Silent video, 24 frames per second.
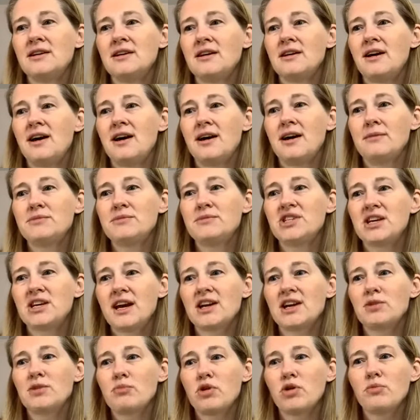to get
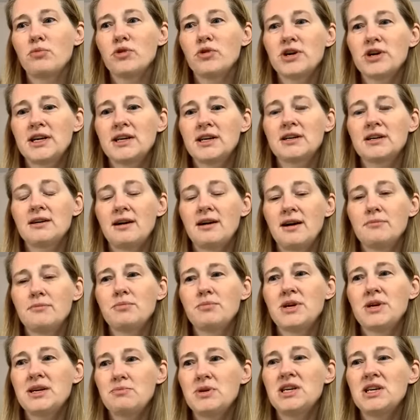appropriate
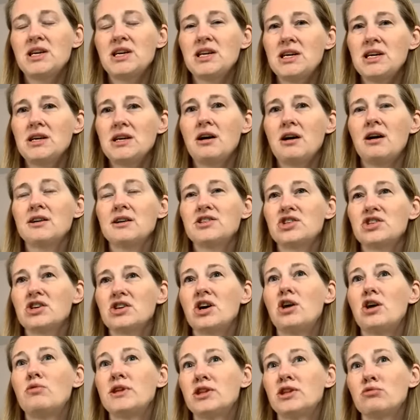PPE on to
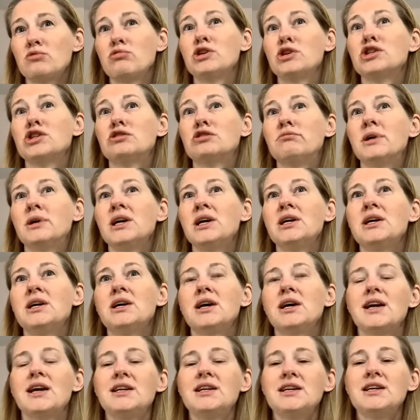go in the room.
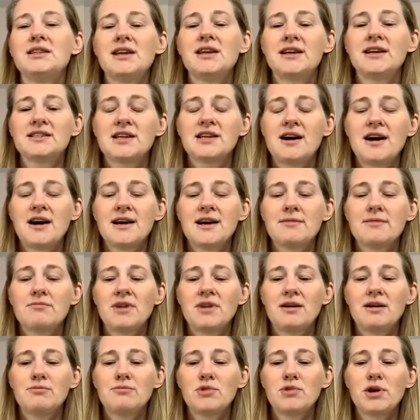And in that time,
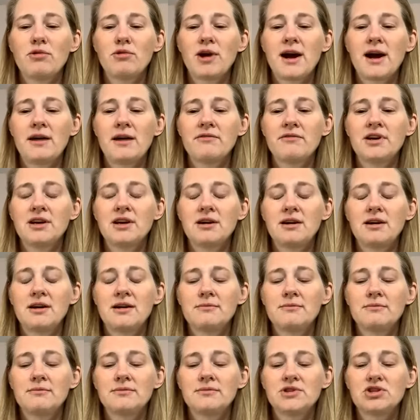we were having
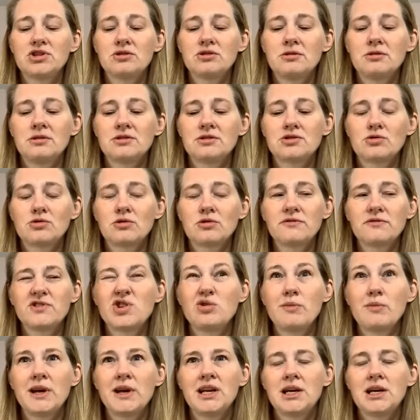sort of too
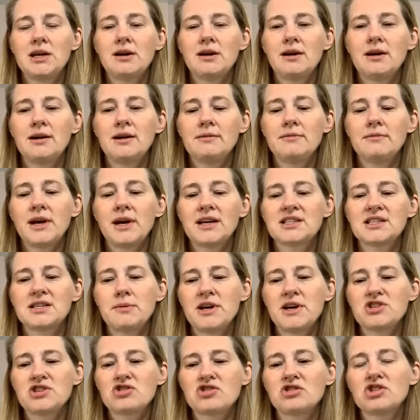many
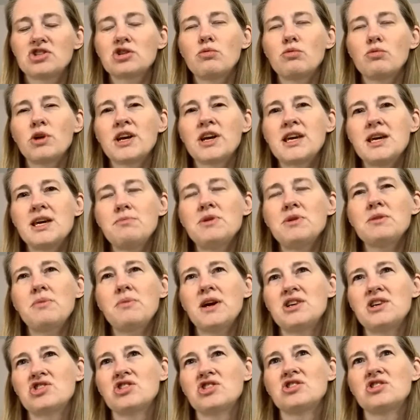extubations. So we're keeping
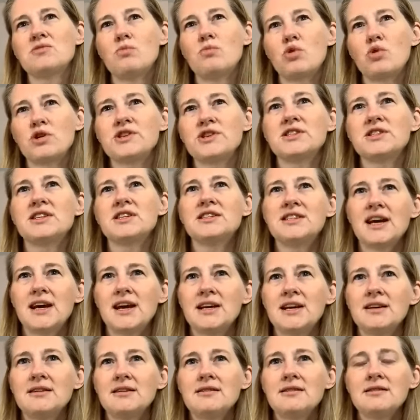patients more
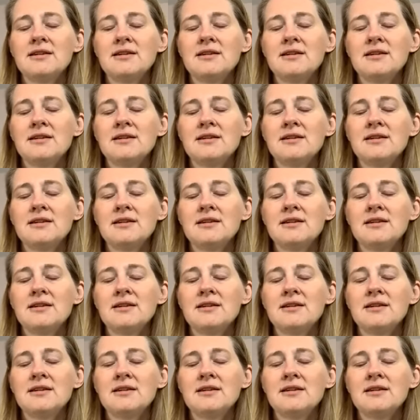sedated